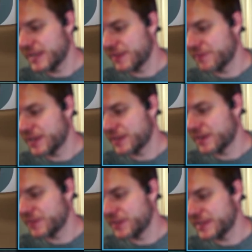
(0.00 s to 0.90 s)
And then
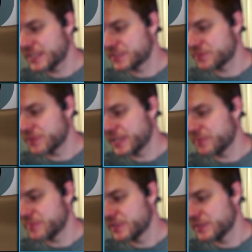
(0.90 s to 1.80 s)
on the next
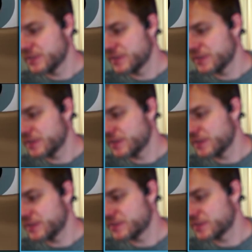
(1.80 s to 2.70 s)
frame,
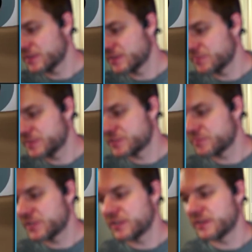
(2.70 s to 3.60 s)
it's a little bit
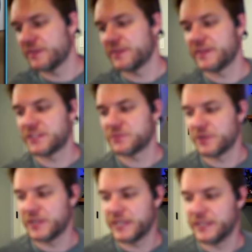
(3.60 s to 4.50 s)
smaller, and then that's
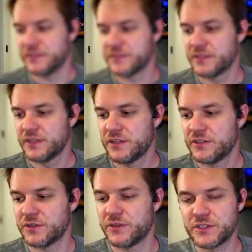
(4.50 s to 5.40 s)
where it ends.
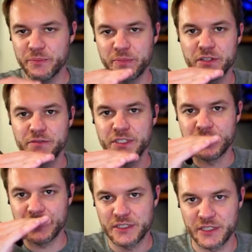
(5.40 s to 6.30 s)
So there's a bit of a
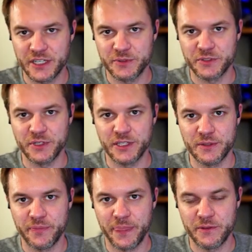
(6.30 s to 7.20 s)
disconnect between
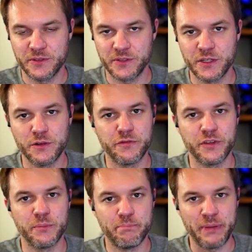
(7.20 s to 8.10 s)
them. So they don't
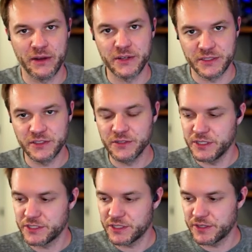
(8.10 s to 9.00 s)
feel parented to
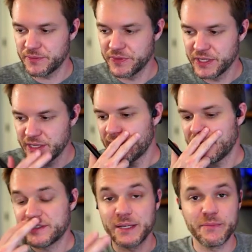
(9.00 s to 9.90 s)
each other.
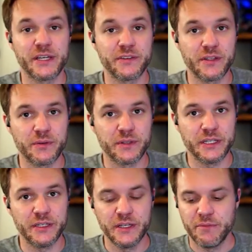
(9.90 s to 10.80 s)
Same thing on the lower lid.